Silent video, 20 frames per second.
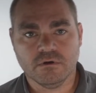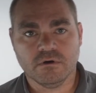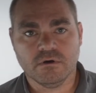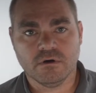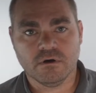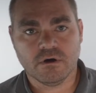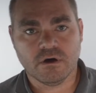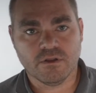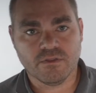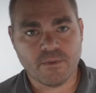
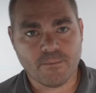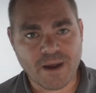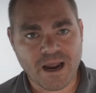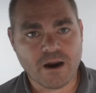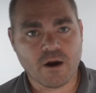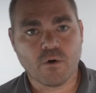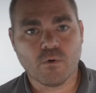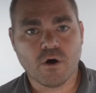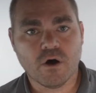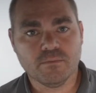on the
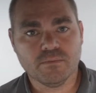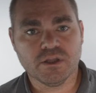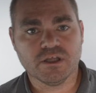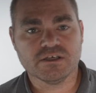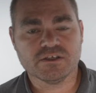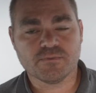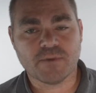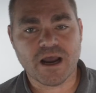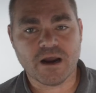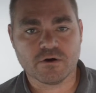Powerwall Plus
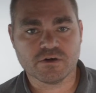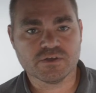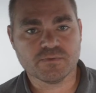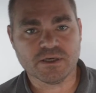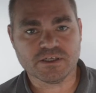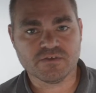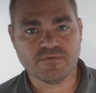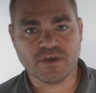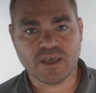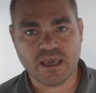power
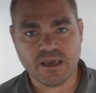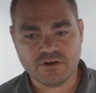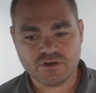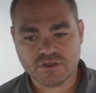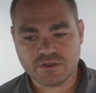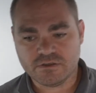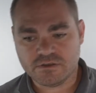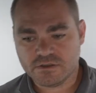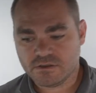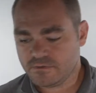
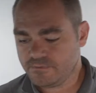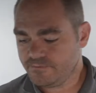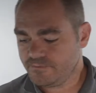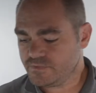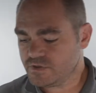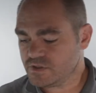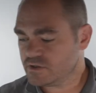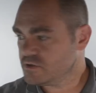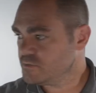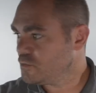specifications.
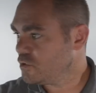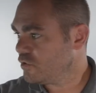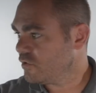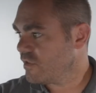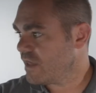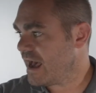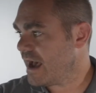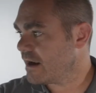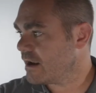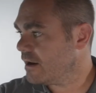So let's pull
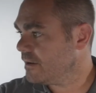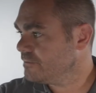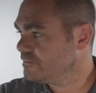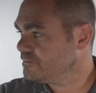that up.